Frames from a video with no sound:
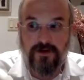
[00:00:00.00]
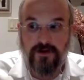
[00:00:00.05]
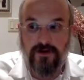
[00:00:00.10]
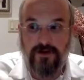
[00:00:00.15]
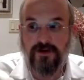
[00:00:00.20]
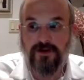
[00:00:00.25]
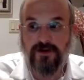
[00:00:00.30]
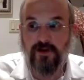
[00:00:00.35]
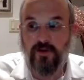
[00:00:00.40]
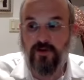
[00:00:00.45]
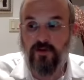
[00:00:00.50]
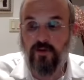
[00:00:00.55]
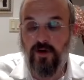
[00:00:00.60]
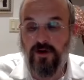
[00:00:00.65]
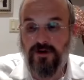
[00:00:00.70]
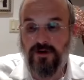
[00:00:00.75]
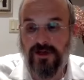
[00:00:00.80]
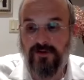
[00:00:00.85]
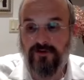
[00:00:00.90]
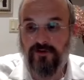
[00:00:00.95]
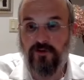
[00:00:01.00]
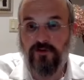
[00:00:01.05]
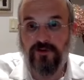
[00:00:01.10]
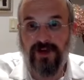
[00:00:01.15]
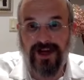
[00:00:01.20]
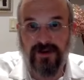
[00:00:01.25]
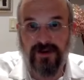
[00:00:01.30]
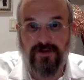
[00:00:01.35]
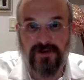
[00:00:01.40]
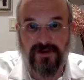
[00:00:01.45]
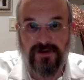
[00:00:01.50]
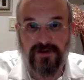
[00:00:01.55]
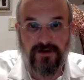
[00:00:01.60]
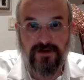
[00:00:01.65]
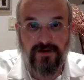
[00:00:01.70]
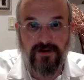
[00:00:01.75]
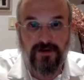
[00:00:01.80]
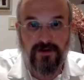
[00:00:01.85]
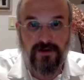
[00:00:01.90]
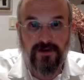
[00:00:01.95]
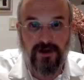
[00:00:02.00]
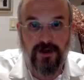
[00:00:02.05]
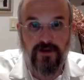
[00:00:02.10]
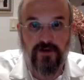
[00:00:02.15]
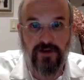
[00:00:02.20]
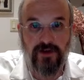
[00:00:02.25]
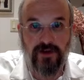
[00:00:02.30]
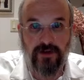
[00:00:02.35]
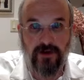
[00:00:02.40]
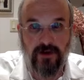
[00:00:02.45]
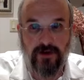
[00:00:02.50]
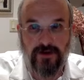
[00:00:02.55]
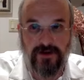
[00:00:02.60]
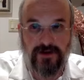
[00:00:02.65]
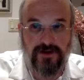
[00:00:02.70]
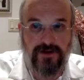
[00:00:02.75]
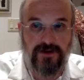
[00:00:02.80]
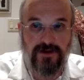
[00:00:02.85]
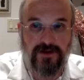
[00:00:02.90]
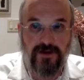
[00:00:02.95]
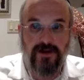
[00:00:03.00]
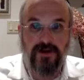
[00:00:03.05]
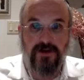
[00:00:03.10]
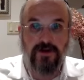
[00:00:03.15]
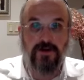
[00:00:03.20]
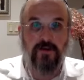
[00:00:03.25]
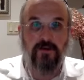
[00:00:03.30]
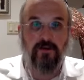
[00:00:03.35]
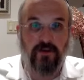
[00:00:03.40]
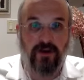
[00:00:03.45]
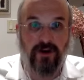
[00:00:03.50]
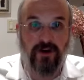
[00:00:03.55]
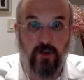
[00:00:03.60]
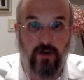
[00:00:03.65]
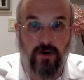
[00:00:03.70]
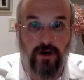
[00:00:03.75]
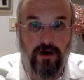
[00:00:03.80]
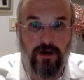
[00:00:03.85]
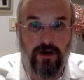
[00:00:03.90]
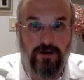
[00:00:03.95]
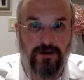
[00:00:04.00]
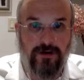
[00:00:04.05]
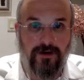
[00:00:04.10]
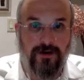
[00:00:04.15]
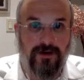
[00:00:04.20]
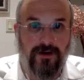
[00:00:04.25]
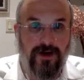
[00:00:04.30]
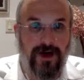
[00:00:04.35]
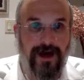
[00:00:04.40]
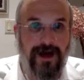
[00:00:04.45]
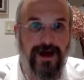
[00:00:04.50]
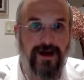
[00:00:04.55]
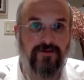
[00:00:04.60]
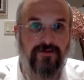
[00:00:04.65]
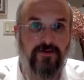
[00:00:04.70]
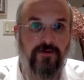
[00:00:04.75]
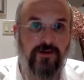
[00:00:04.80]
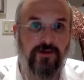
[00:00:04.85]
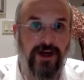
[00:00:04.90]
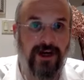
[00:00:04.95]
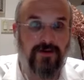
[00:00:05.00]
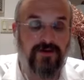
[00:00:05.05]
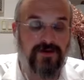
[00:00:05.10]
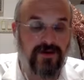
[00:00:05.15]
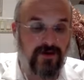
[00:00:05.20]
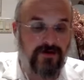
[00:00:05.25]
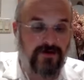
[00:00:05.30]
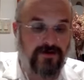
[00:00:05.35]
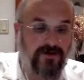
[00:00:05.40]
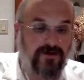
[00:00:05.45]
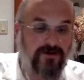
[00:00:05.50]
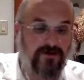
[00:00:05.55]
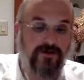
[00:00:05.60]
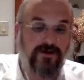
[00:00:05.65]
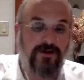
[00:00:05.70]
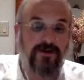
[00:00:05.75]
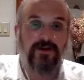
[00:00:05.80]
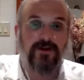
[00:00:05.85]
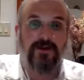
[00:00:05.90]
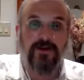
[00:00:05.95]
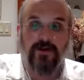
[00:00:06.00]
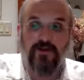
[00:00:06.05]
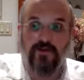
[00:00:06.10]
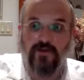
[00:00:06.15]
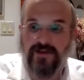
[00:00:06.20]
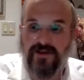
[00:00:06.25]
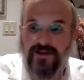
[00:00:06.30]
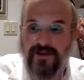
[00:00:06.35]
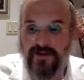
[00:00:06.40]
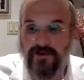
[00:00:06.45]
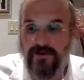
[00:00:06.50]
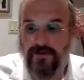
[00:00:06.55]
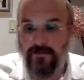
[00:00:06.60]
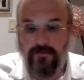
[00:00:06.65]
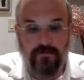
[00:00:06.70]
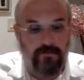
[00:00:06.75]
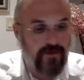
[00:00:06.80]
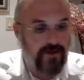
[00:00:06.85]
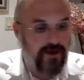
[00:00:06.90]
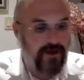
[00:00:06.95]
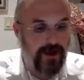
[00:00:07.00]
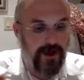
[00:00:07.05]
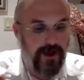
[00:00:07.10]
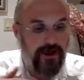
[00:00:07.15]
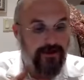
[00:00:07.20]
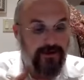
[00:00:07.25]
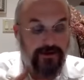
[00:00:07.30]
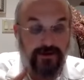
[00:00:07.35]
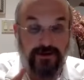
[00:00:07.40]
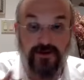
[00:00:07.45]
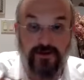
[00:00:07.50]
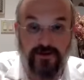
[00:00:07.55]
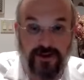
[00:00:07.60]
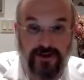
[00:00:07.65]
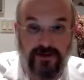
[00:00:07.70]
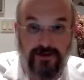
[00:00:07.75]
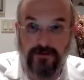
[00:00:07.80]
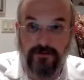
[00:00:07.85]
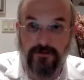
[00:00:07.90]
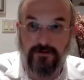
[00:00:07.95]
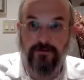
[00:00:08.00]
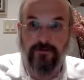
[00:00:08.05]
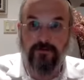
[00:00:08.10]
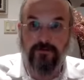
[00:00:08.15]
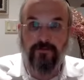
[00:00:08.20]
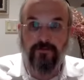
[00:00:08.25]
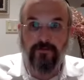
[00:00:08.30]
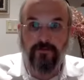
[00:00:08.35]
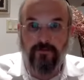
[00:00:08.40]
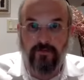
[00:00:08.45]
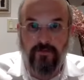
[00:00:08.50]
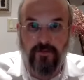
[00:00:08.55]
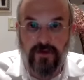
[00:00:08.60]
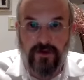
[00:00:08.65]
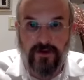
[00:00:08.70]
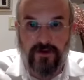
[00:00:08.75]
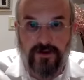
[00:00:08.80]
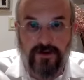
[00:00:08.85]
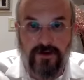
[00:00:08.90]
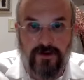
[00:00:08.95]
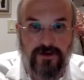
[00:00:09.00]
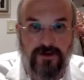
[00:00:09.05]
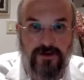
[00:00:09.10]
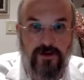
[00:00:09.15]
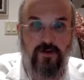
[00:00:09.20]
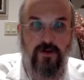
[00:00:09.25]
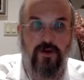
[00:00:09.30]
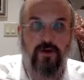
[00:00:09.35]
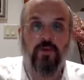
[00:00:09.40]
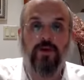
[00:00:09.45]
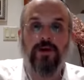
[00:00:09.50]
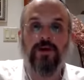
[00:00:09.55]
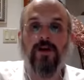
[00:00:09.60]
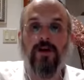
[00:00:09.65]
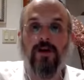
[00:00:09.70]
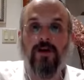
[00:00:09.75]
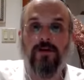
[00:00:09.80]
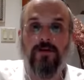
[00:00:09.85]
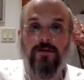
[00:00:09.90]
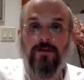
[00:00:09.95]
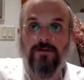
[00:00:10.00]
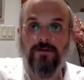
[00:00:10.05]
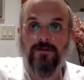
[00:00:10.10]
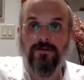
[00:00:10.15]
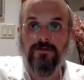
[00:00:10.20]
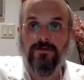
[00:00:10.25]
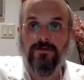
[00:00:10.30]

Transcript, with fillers: The stone walls have two types, gvil and gazas. The brick wall have two types also, kfisin and livnin. So we know